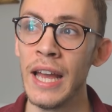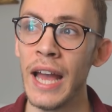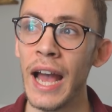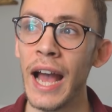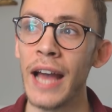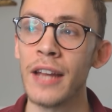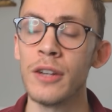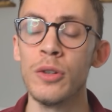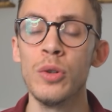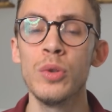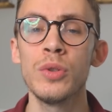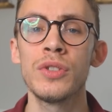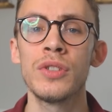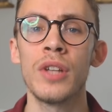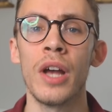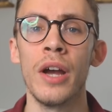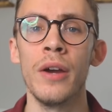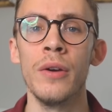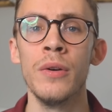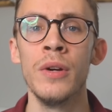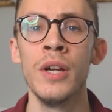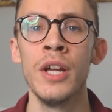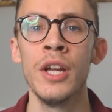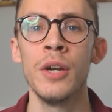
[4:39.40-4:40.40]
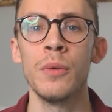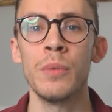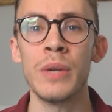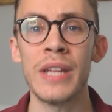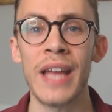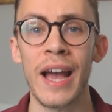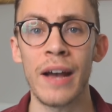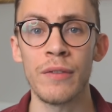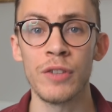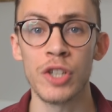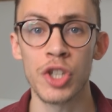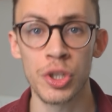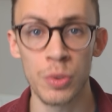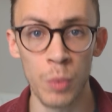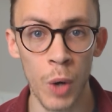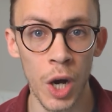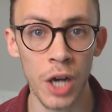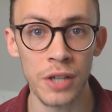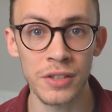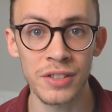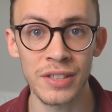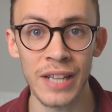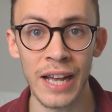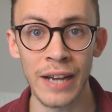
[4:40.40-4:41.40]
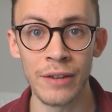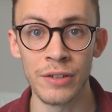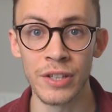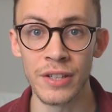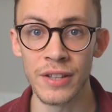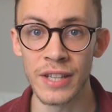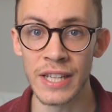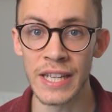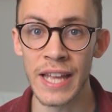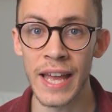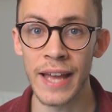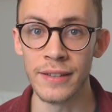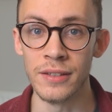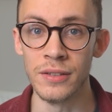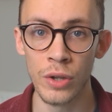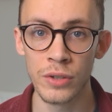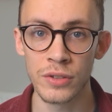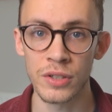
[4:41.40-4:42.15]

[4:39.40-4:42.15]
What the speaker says: And also, we have a schwa sound at the end.